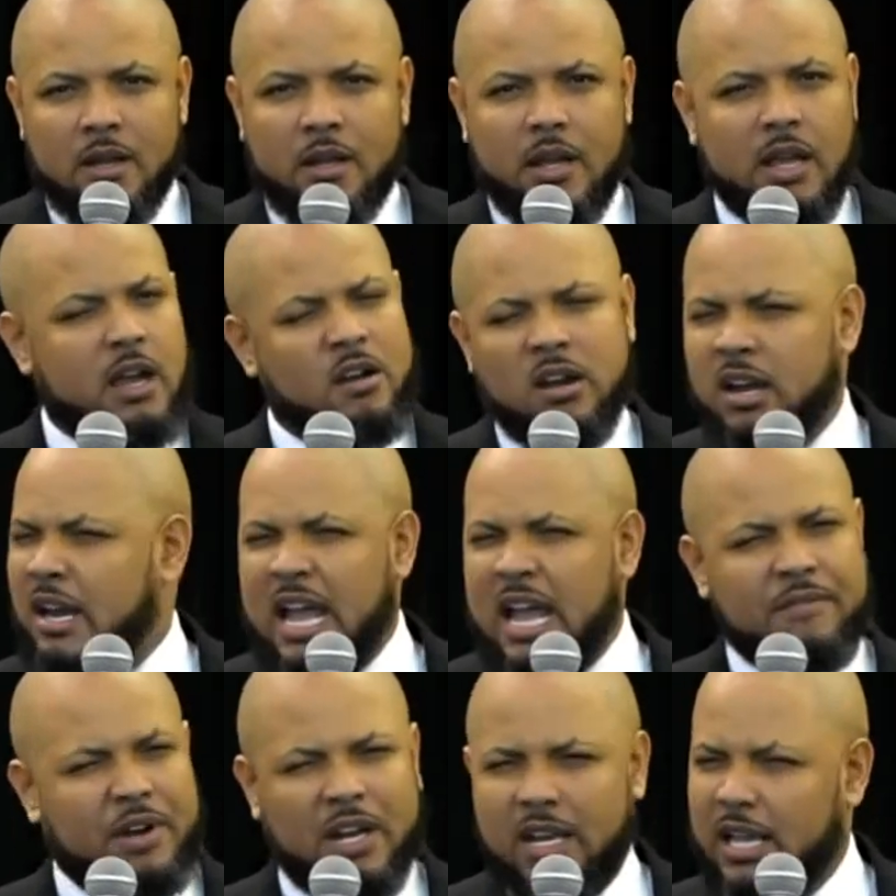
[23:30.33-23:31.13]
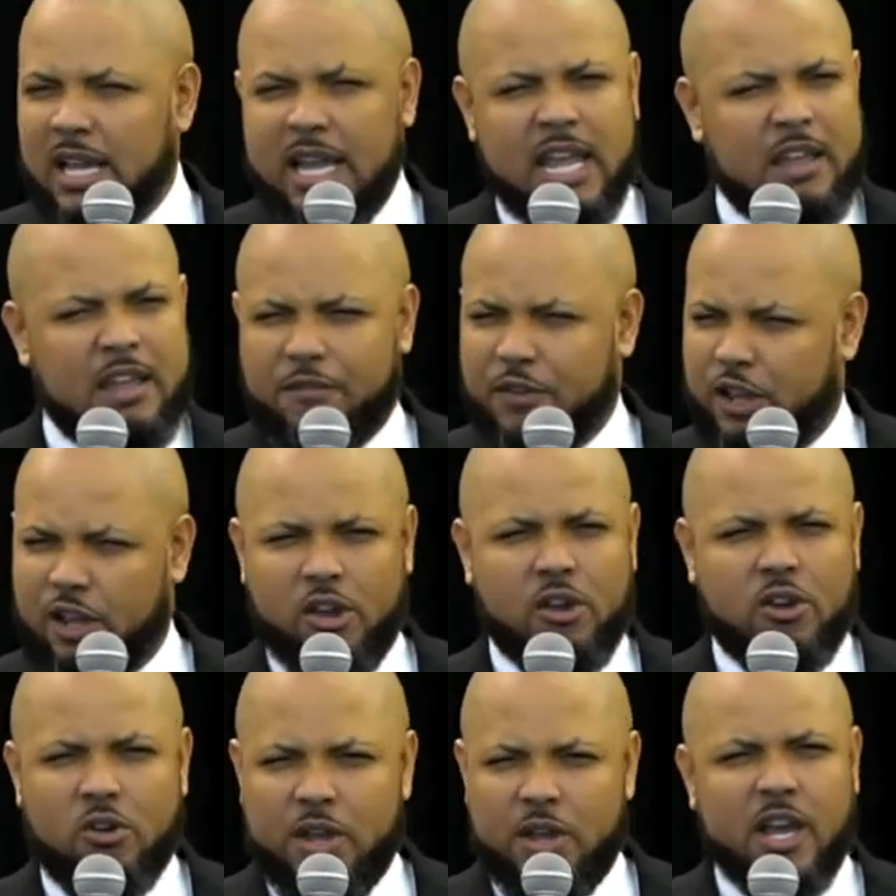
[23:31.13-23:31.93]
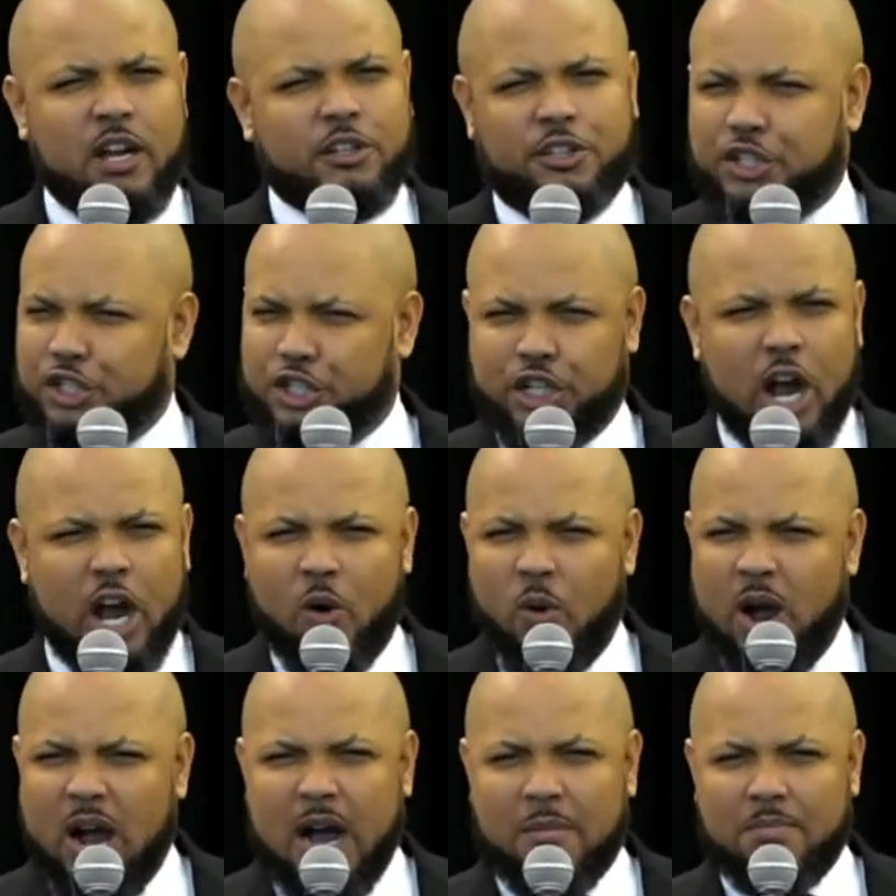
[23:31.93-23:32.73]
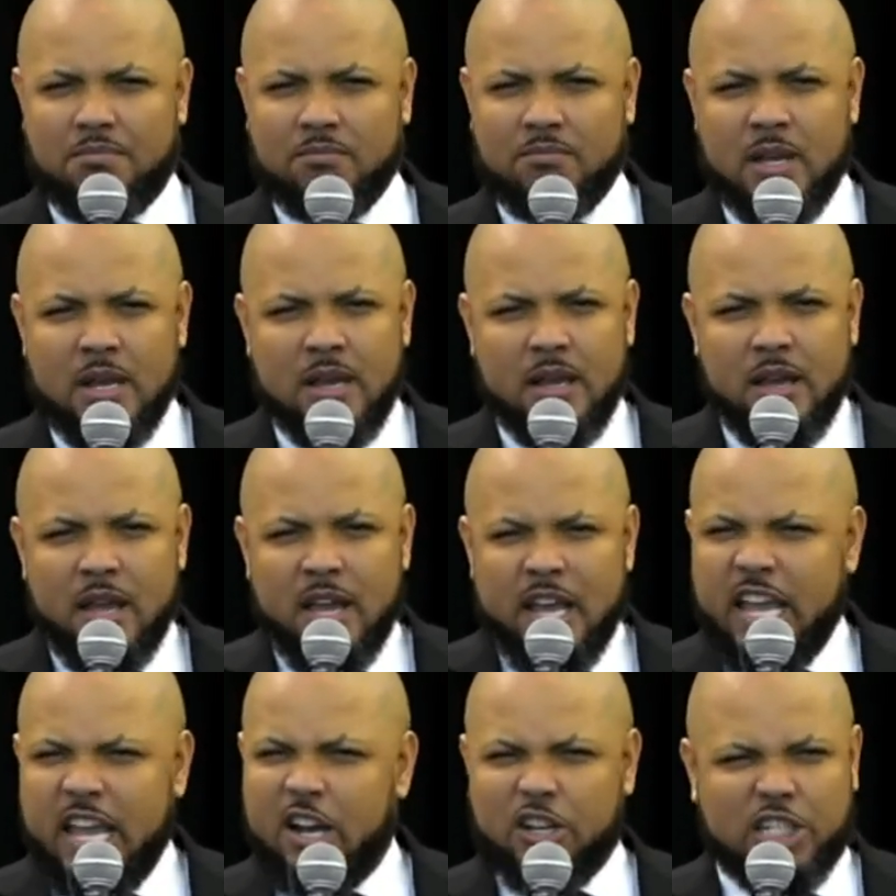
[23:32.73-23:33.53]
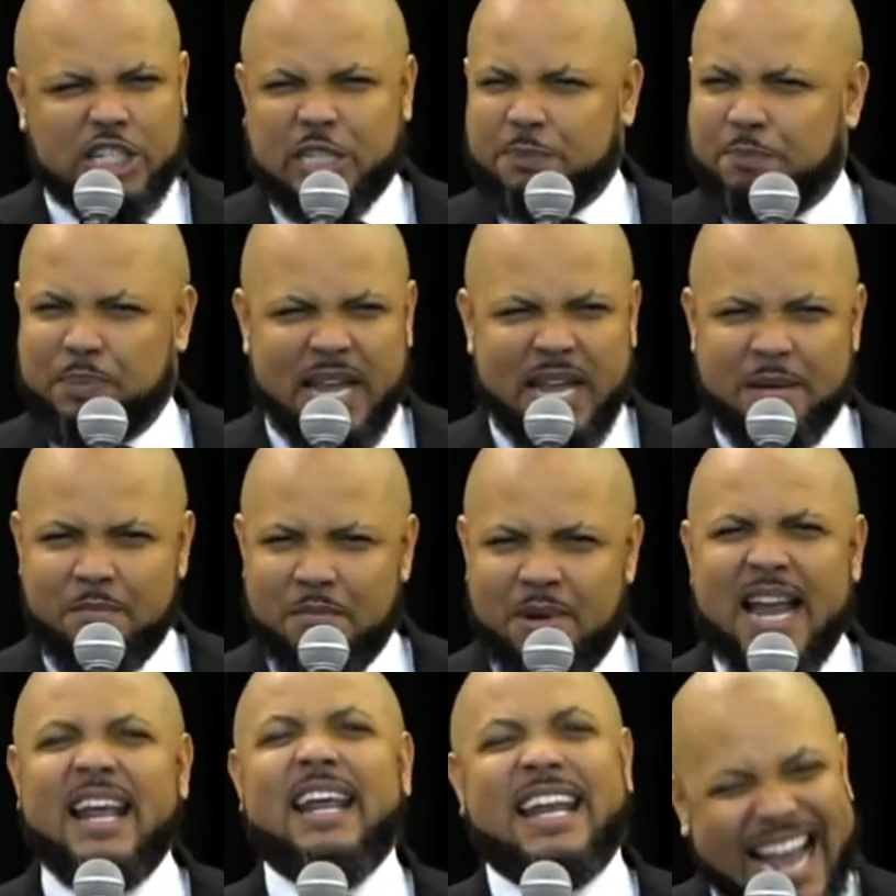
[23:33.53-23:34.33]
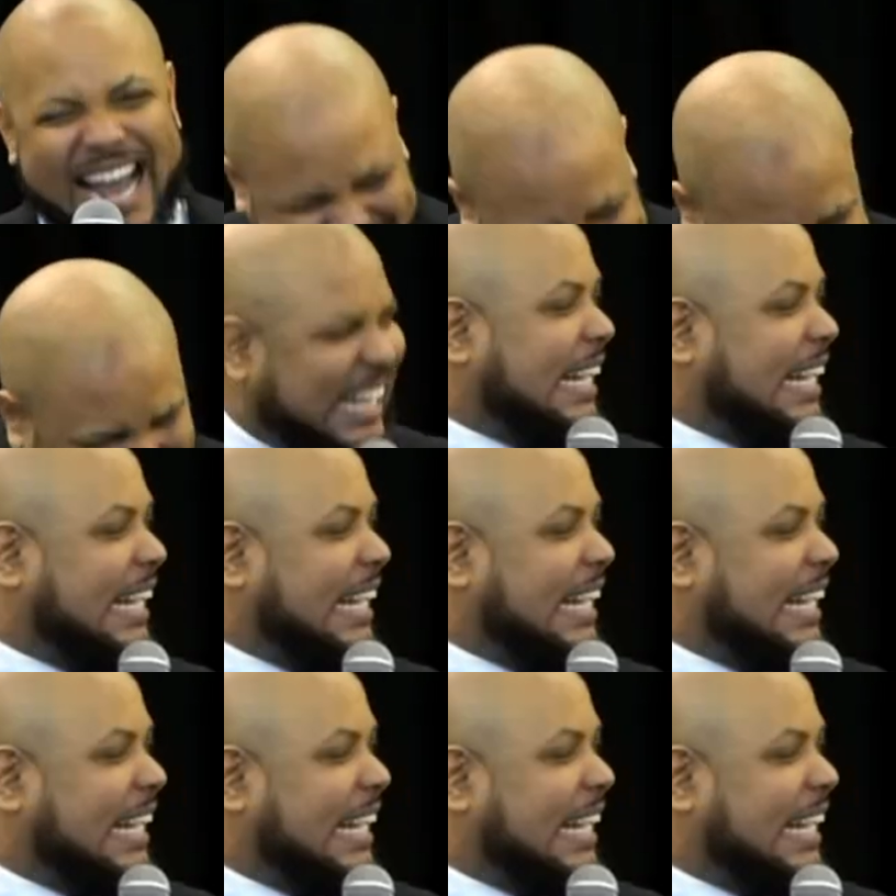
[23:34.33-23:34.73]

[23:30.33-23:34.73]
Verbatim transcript: He'll never leave you. He'll show up. He'll spend money. That's the